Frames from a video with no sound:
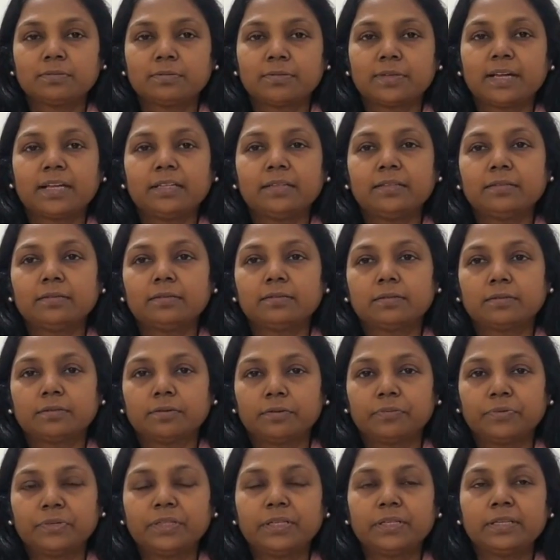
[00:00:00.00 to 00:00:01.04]
and
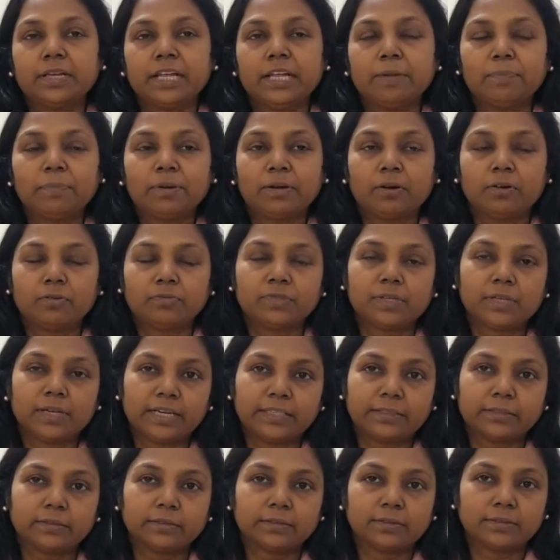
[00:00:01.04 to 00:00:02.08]
with the name of the
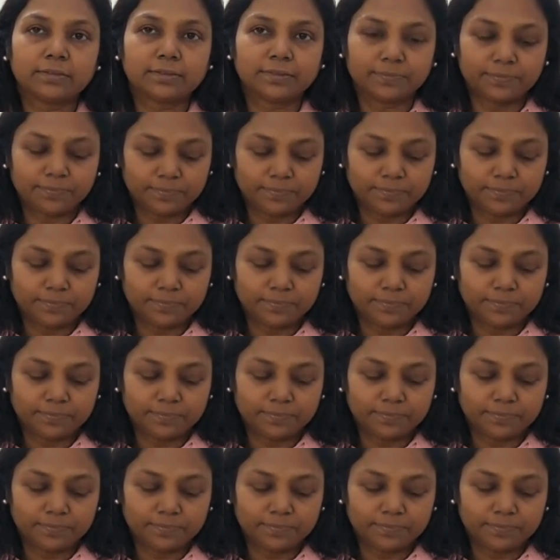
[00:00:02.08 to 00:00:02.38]
letters.